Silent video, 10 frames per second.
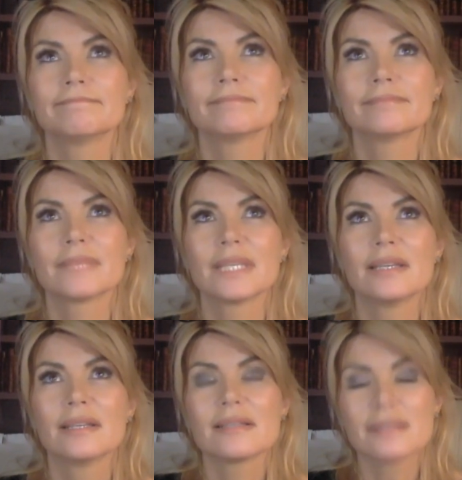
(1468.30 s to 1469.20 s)

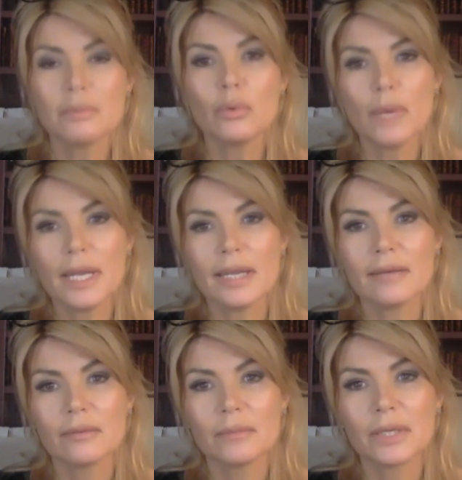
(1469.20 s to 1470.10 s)
simple way.
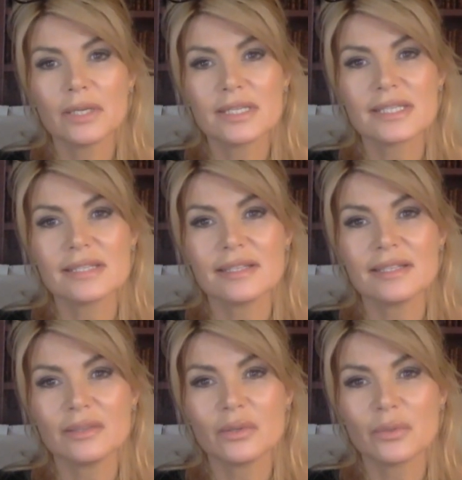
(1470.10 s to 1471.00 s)
Because, you
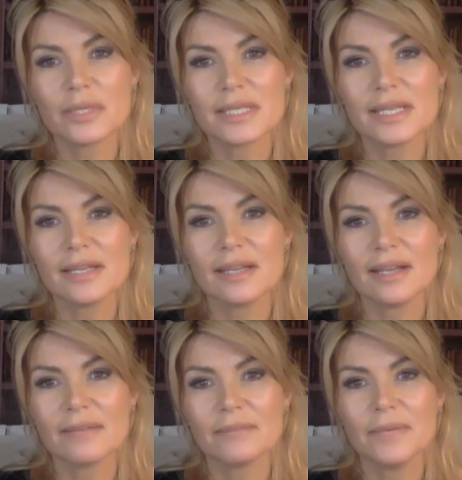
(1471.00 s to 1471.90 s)
know, you were saying
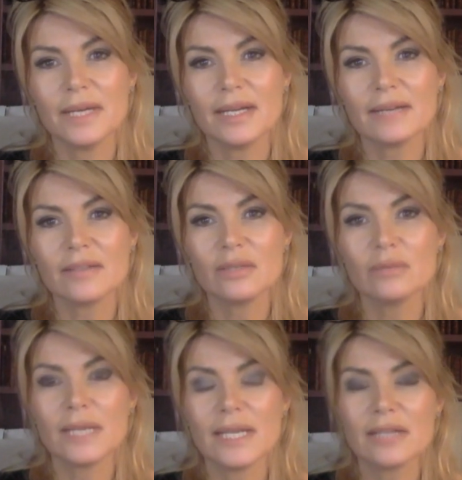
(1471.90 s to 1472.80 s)
you
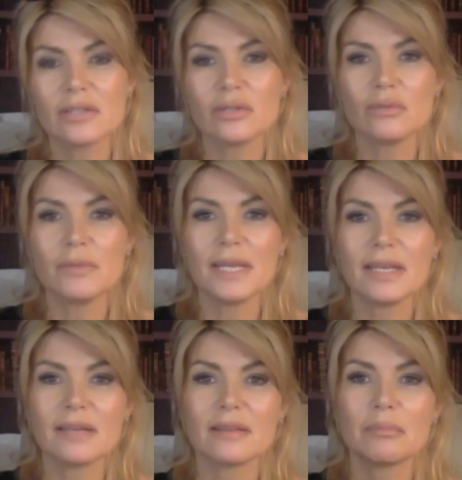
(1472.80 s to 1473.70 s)
like to
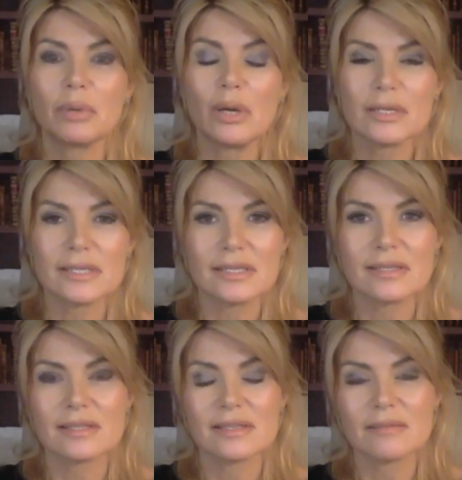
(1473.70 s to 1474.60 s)
make the
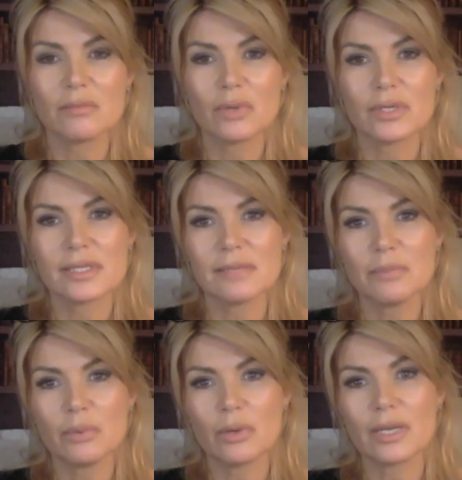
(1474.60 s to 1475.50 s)
process more
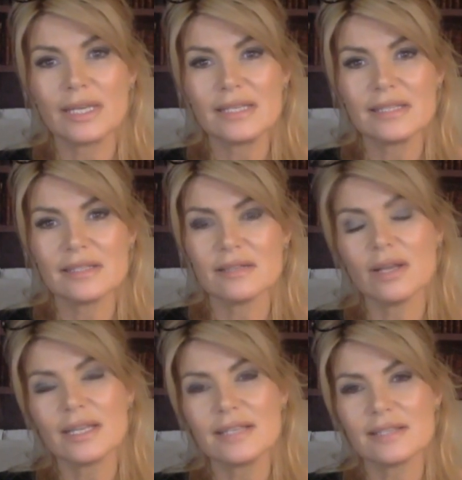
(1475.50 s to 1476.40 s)
simple, or
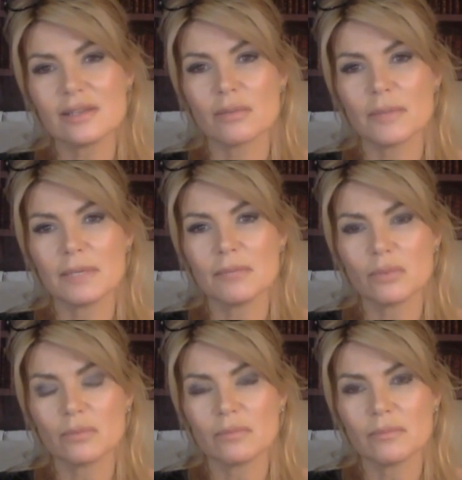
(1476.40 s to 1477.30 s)
not easier, but
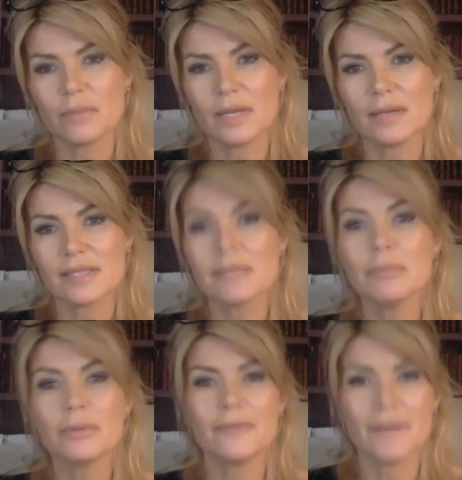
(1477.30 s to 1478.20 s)

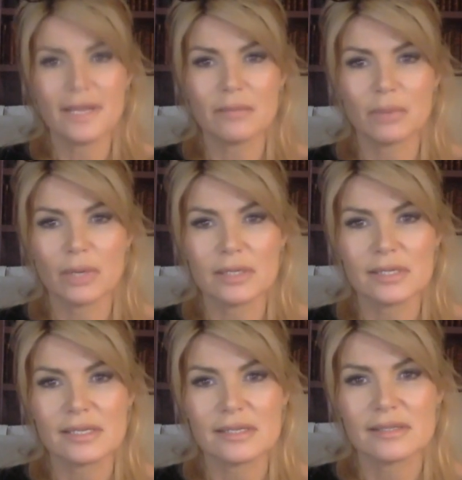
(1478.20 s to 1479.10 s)
simplify the
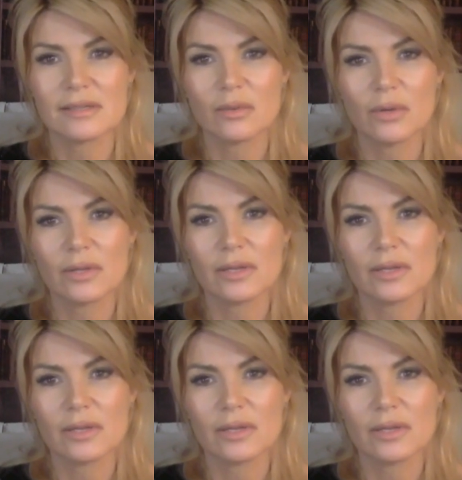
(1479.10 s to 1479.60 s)
process, or